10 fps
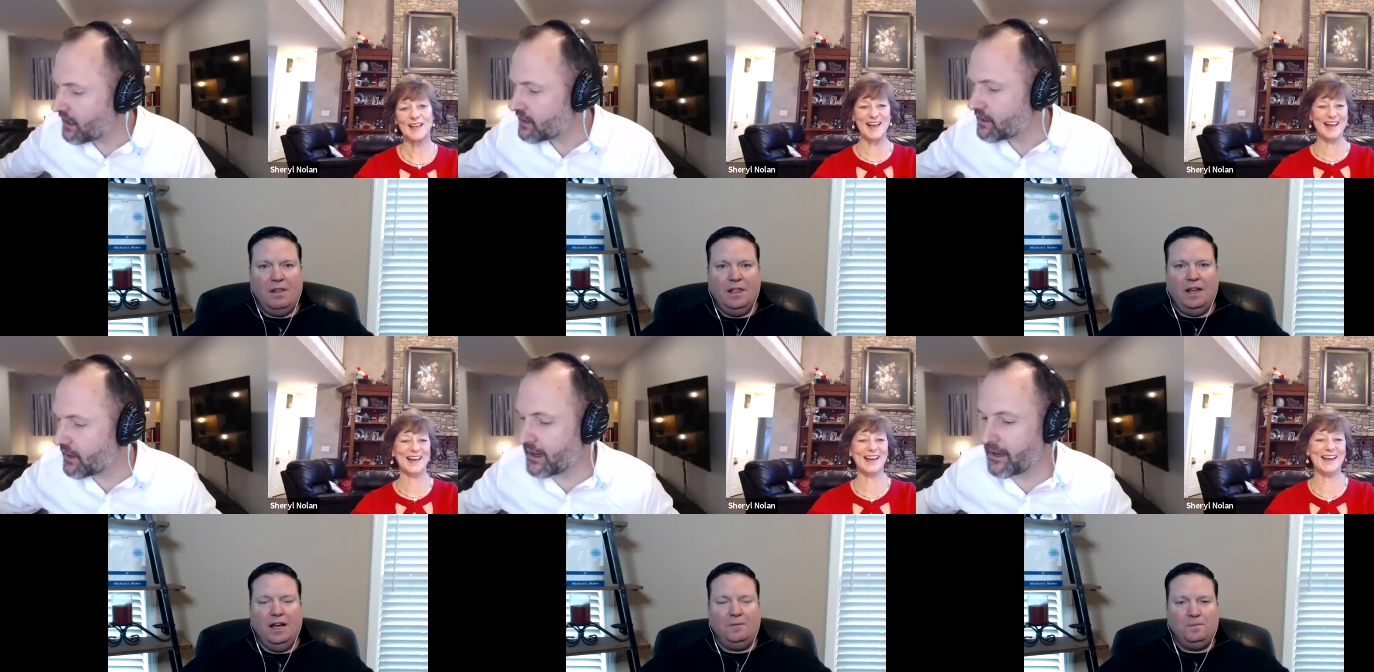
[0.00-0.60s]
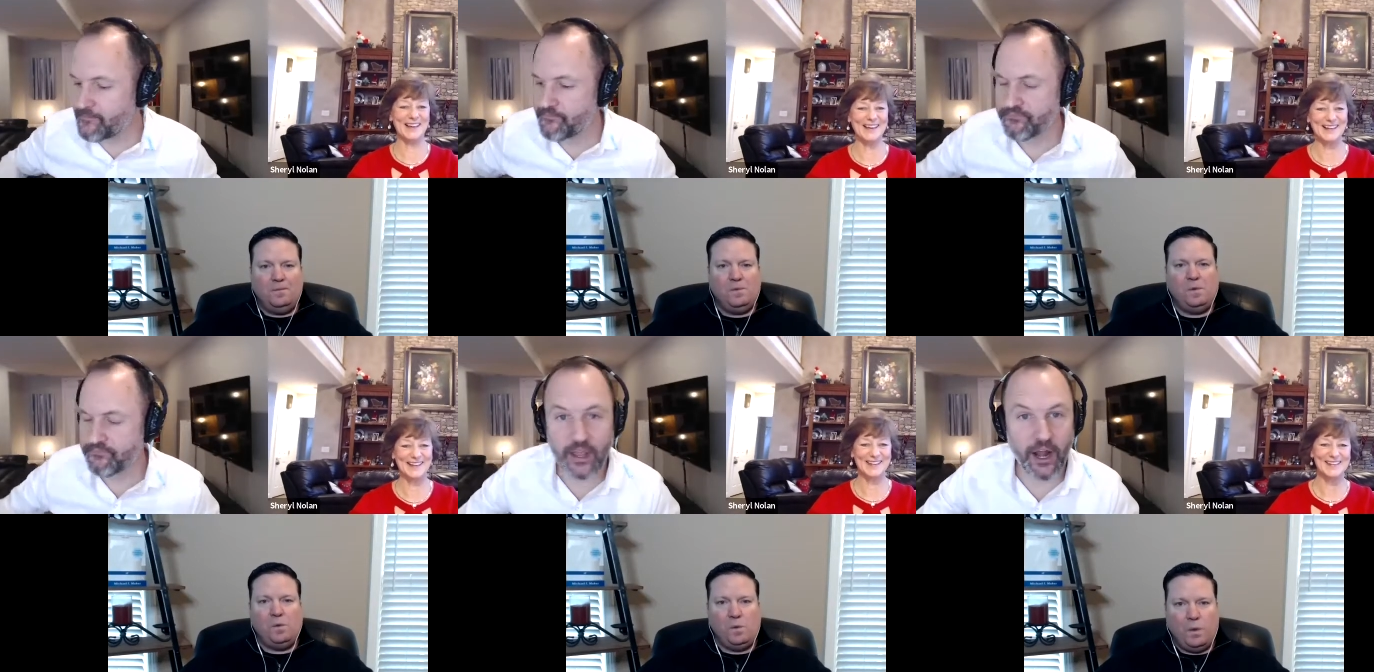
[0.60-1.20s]
Speaker 1: Um,
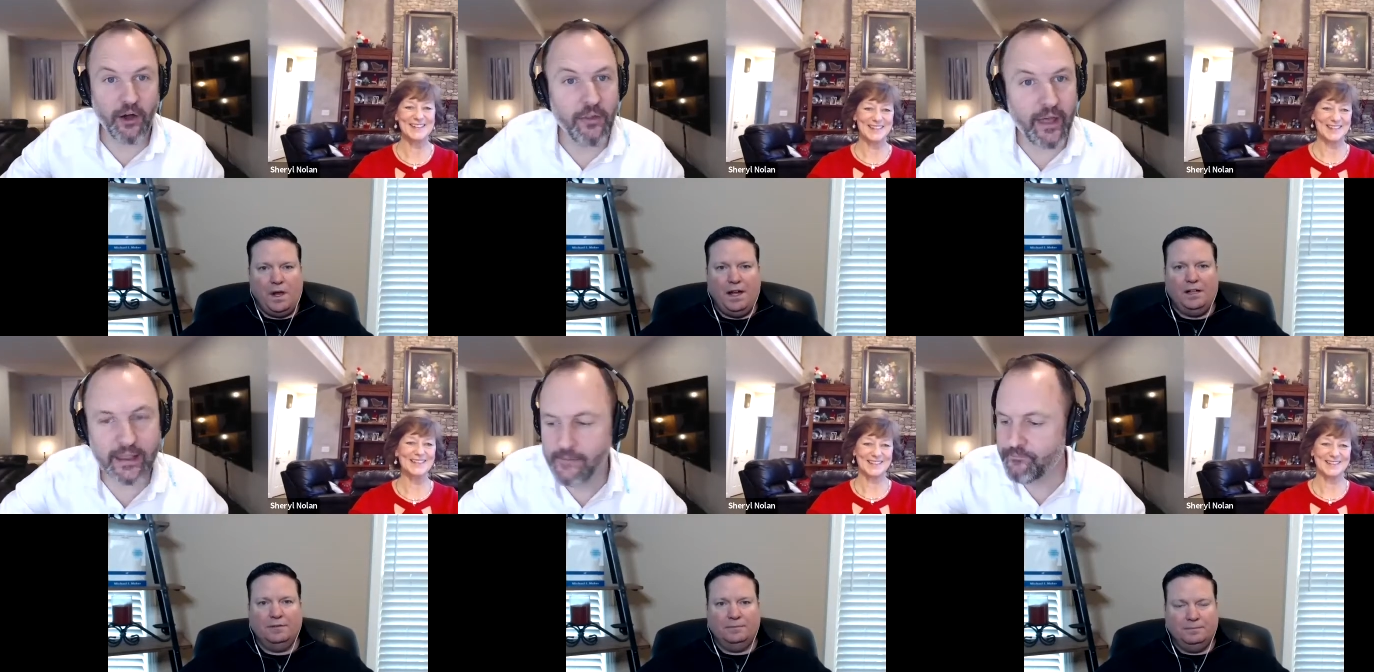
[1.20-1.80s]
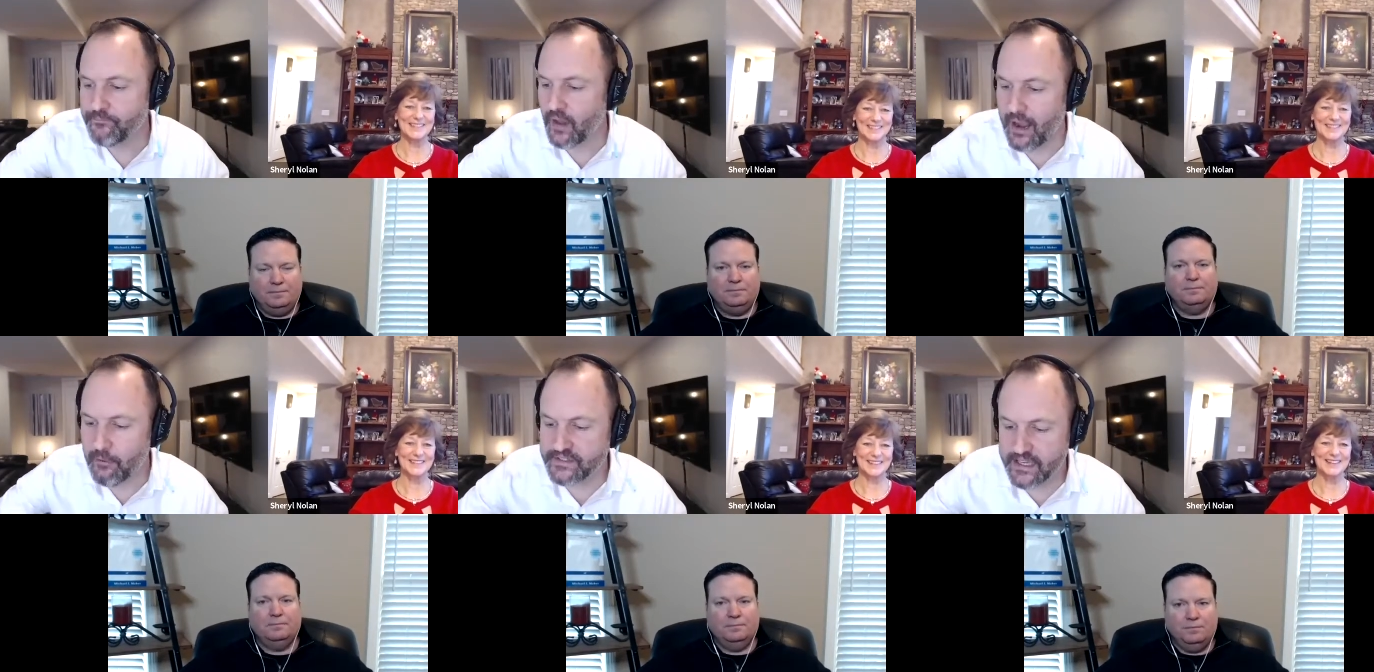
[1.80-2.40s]
you know, like I
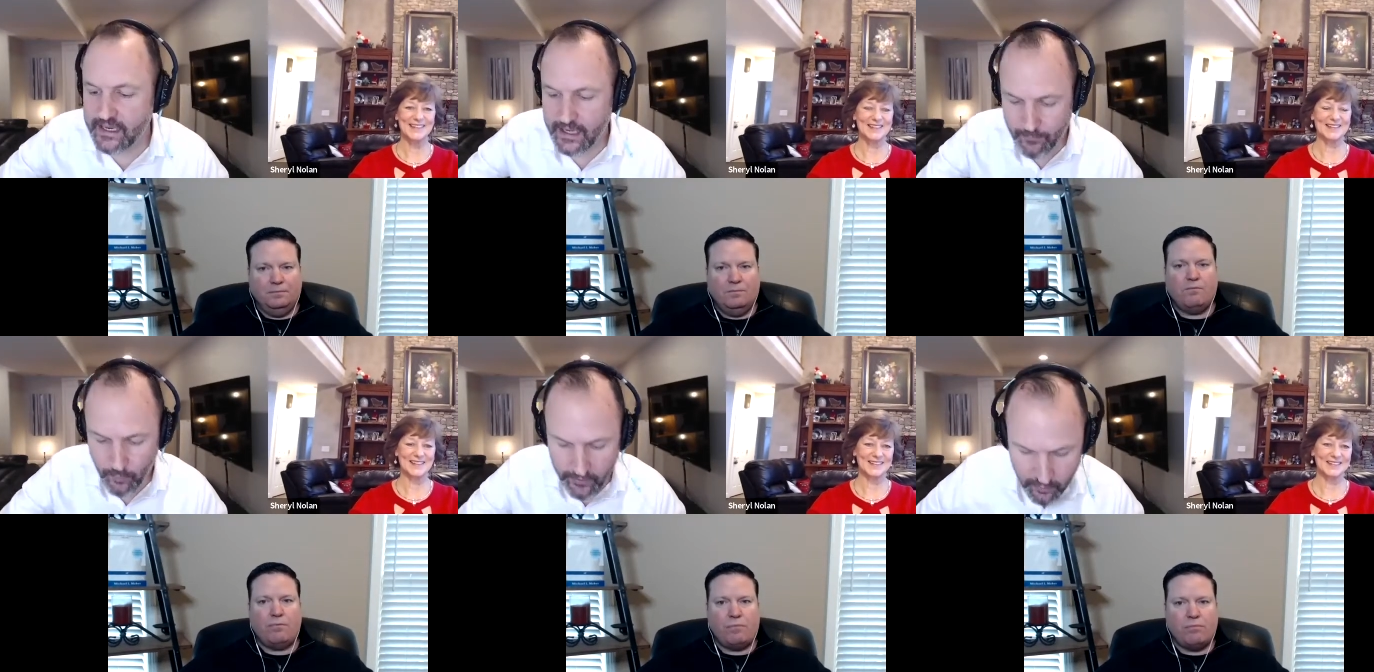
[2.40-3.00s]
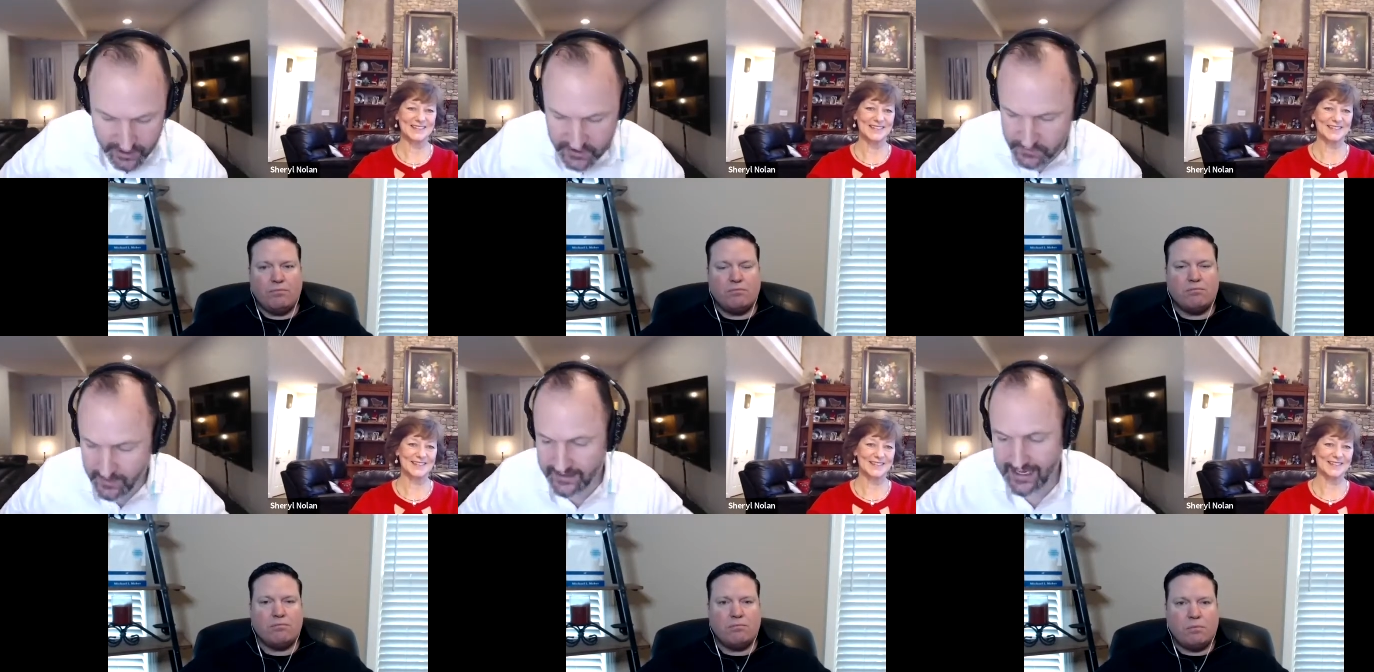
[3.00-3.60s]
was thinking, um, one of the questions we
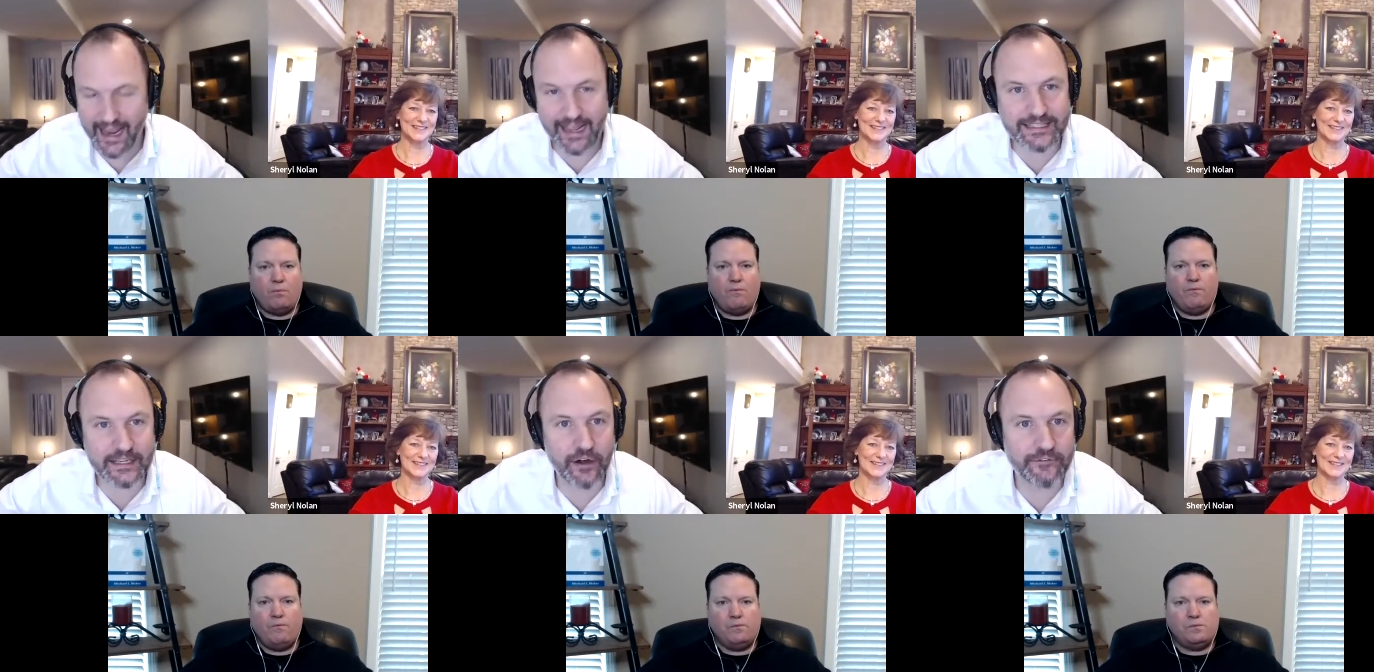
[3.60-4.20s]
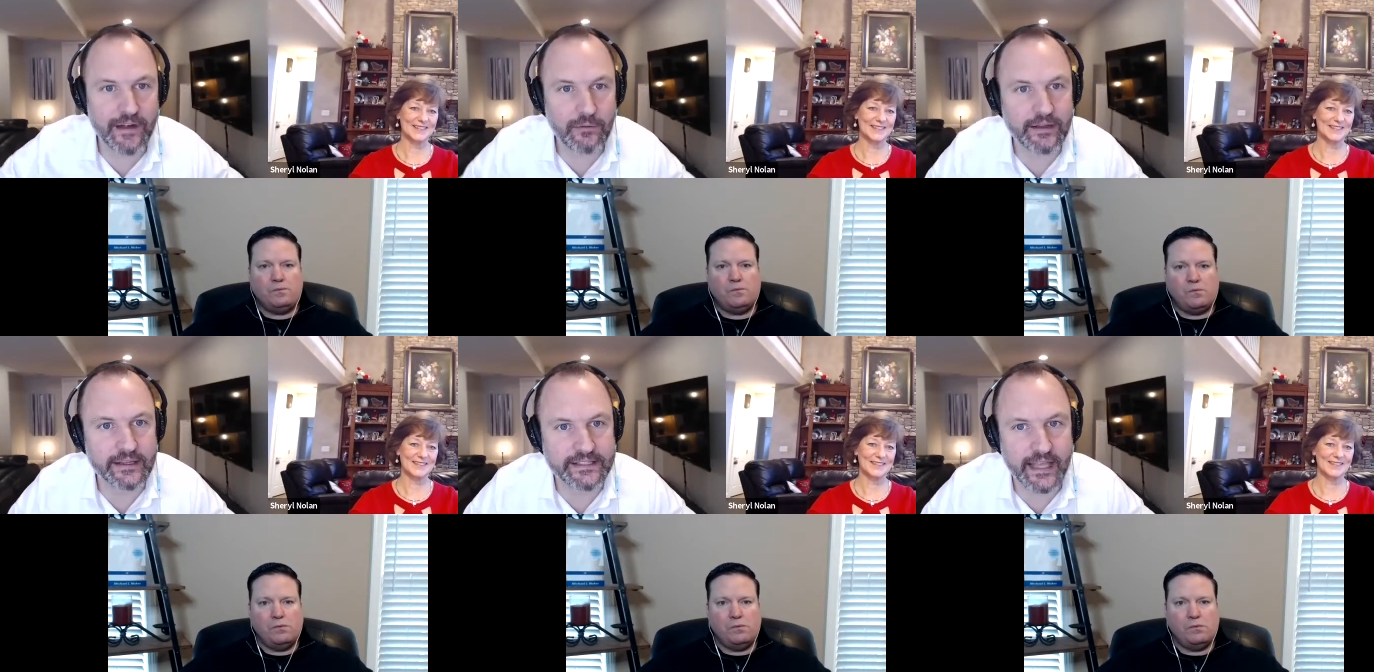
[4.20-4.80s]
like to ask in our family
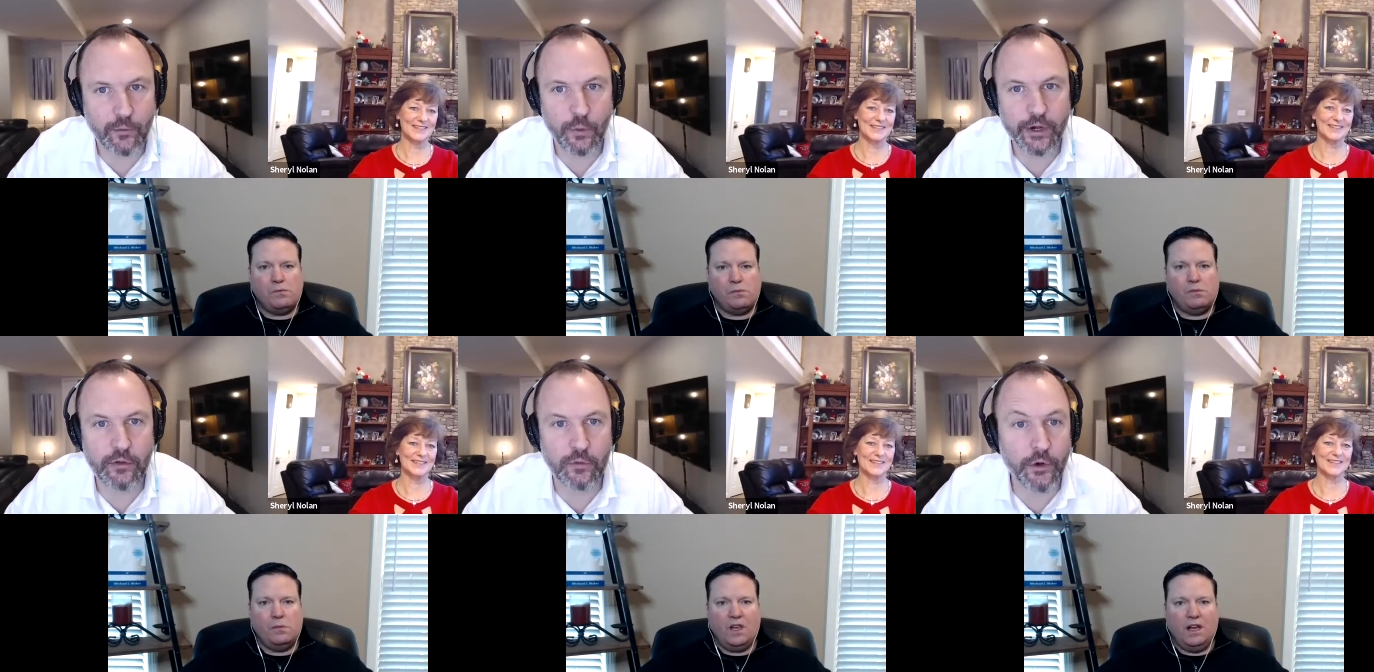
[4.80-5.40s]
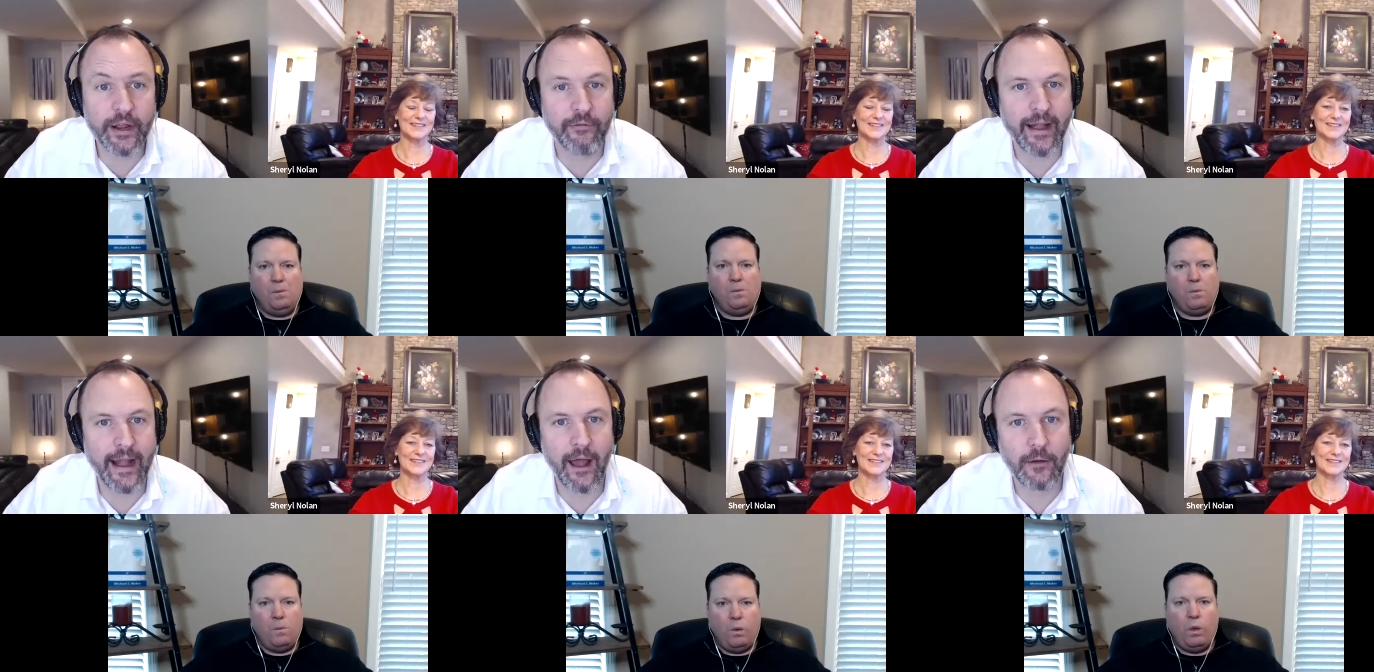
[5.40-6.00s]
is like, what are you learning right
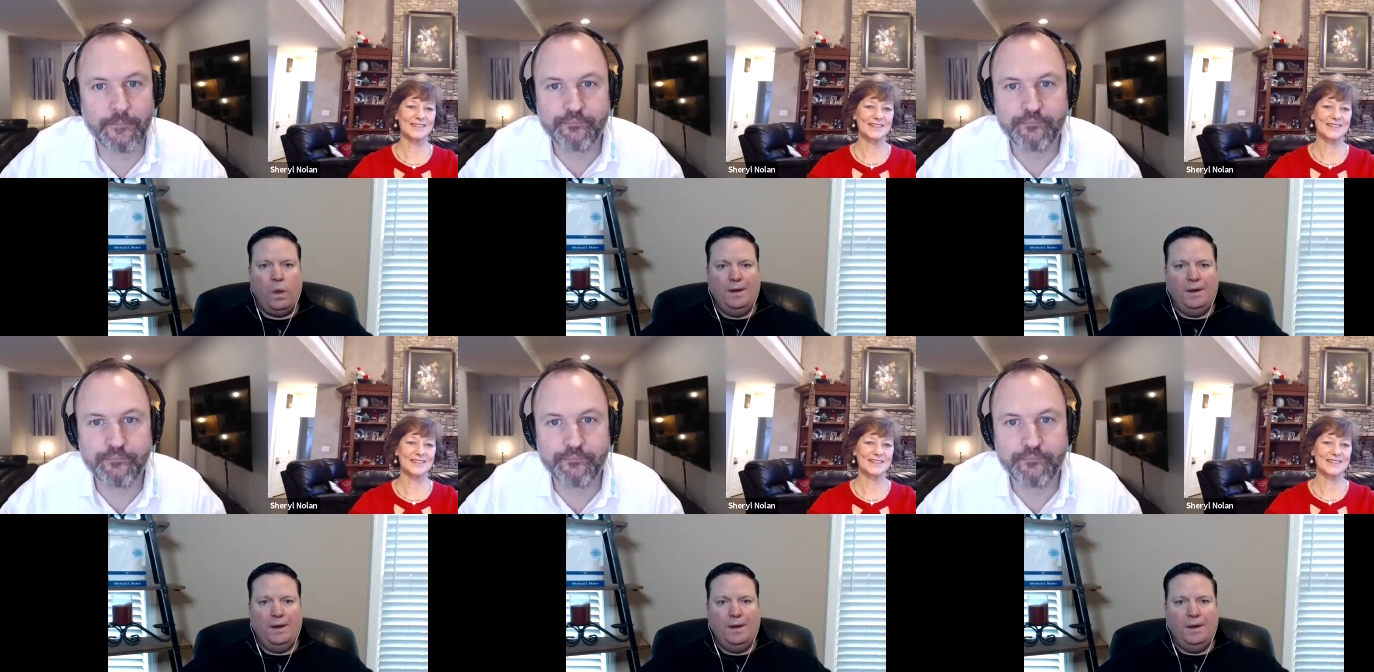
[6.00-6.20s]
now?